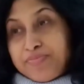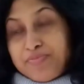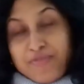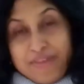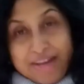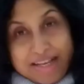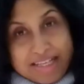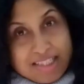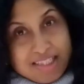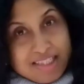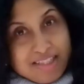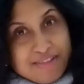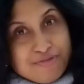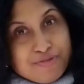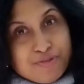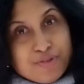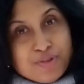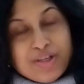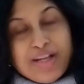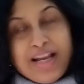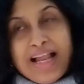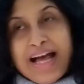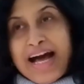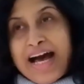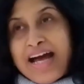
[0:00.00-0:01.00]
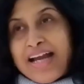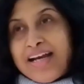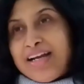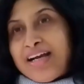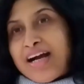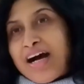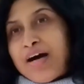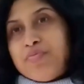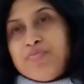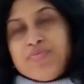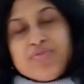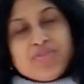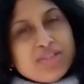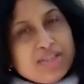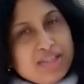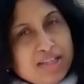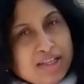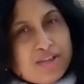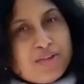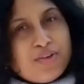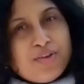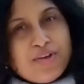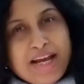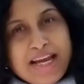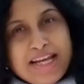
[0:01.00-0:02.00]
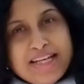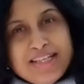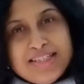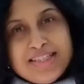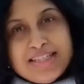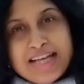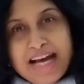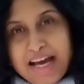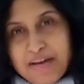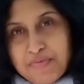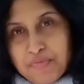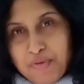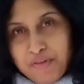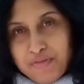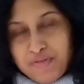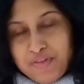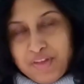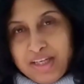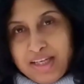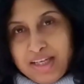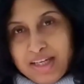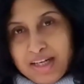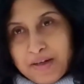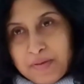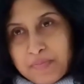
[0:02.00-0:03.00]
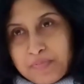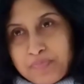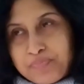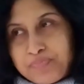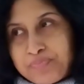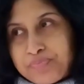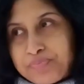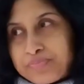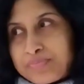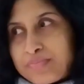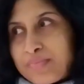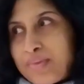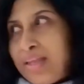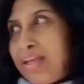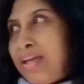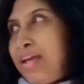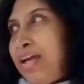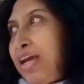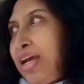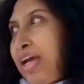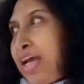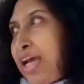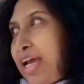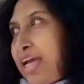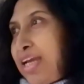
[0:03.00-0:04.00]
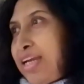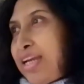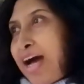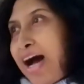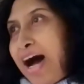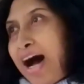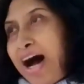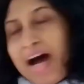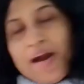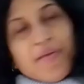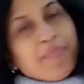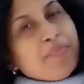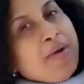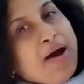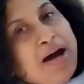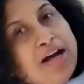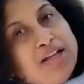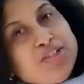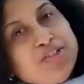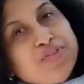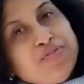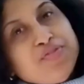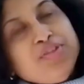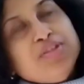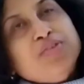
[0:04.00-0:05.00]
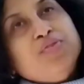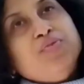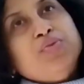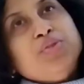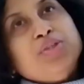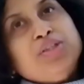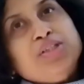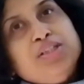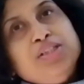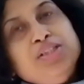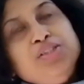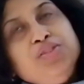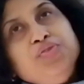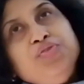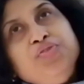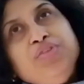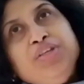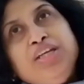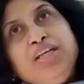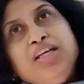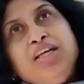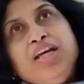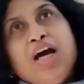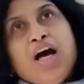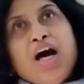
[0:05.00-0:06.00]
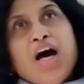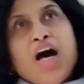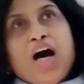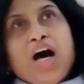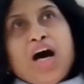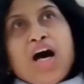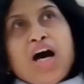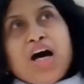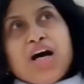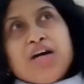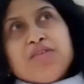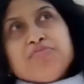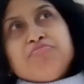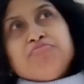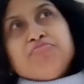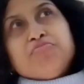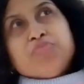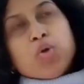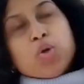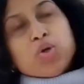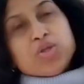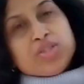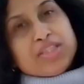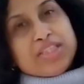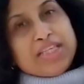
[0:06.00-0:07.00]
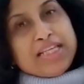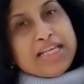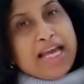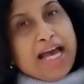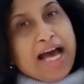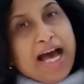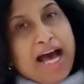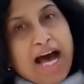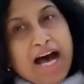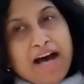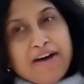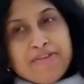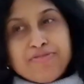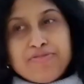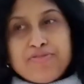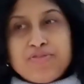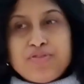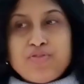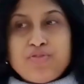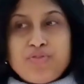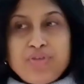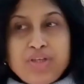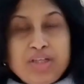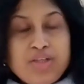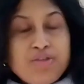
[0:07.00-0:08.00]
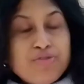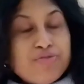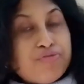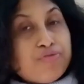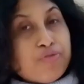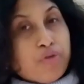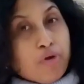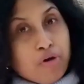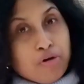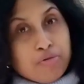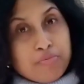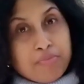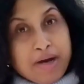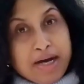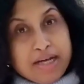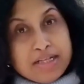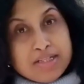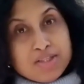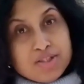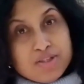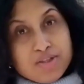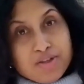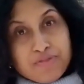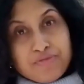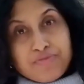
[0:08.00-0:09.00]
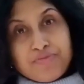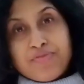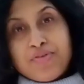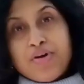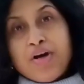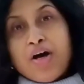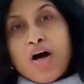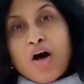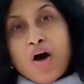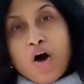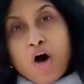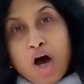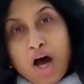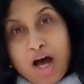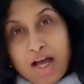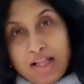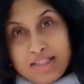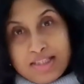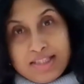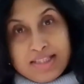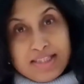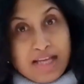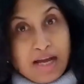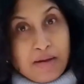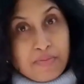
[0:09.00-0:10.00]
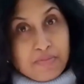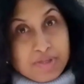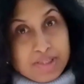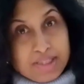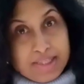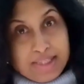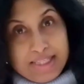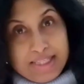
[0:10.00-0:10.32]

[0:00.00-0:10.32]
festival and comes in a great time of the year. In our part of the world, we mostly have 3 to 4 months of hot summer